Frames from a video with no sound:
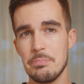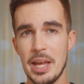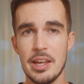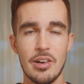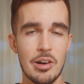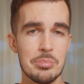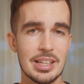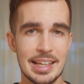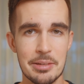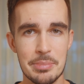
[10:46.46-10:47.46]
may harm the
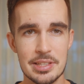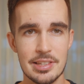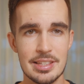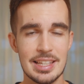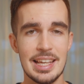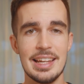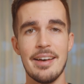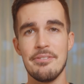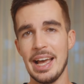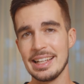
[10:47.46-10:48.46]
lending business in
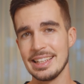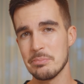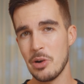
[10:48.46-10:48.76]
affected